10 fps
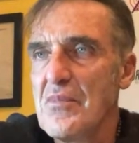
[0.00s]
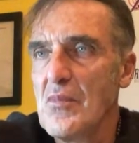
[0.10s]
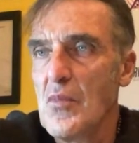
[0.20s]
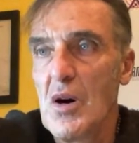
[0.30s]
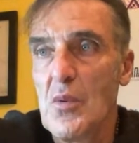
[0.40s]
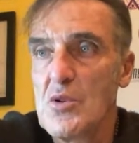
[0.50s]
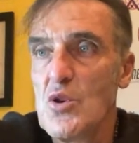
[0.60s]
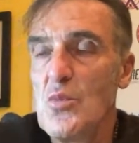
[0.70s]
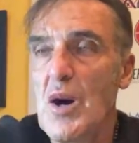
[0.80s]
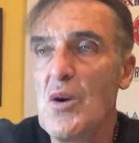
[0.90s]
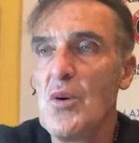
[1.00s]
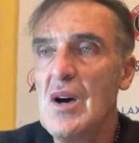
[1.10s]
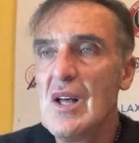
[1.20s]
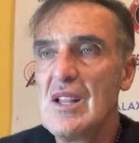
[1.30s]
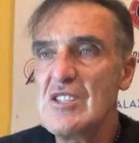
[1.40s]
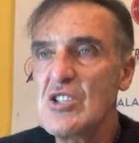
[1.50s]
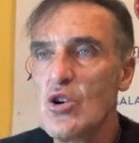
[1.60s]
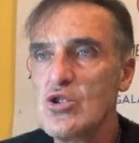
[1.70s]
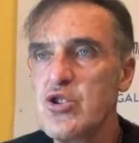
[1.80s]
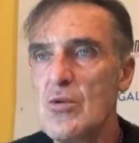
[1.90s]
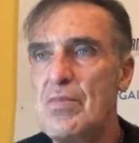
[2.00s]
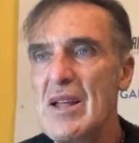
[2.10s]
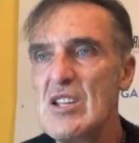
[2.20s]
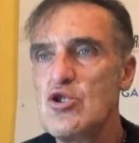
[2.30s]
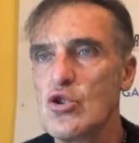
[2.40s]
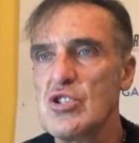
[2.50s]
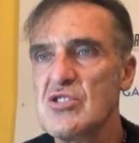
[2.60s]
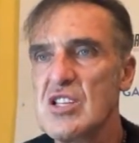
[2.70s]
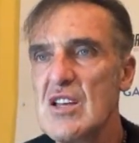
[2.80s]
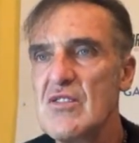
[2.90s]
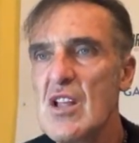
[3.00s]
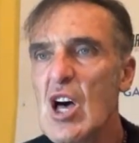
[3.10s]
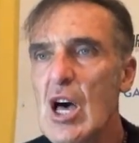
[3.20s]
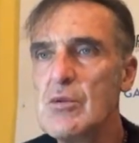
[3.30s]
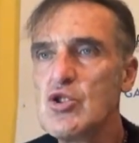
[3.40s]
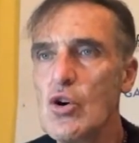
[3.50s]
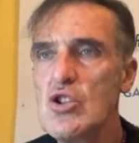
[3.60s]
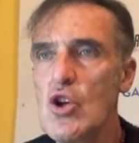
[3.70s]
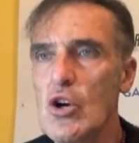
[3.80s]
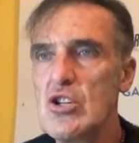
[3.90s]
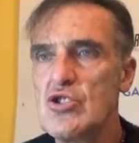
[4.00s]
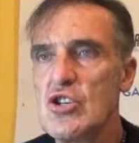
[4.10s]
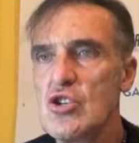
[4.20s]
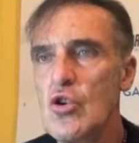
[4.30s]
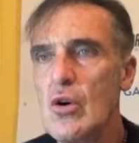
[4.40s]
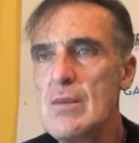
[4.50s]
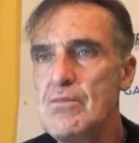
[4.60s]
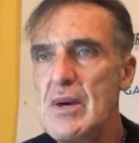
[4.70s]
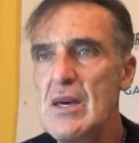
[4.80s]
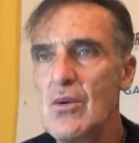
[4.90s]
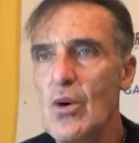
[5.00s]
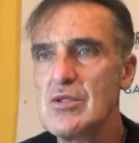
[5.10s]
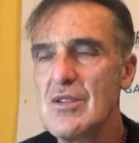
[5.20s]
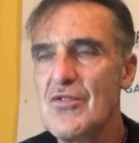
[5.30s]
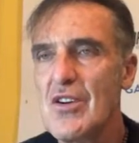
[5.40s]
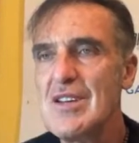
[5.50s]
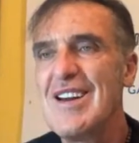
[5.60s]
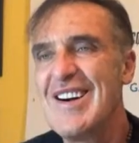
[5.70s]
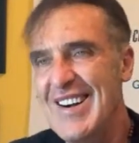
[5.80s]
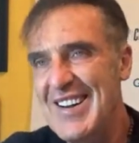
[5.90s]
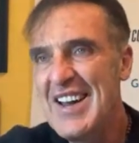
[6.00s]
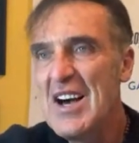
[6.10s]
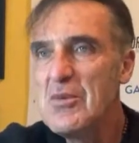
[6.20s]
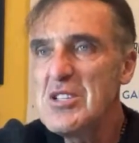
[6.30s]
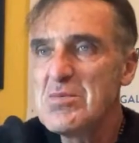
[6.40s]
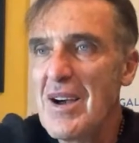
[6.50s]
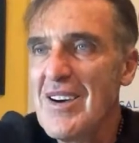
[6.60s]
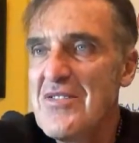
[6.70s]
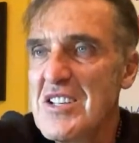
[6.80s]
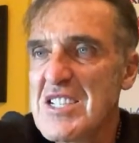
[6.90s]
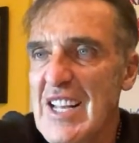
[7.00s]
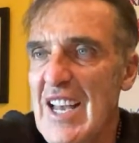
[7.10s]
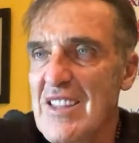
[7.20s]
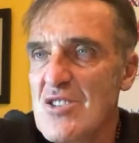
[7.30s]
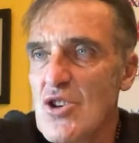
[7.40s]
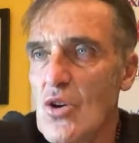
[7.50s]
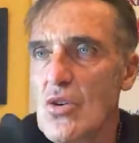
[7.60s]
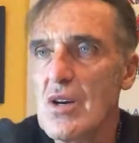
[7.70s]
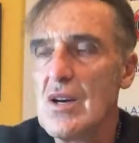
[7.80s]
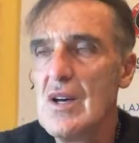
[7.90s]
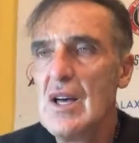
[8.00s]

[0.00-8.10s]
Well, we're doing well. Leslie Coates, look, Bernie Joseph Slaven. It was only Norwich. You can only beat what's in front of you. Wee smiley face. I get the joke.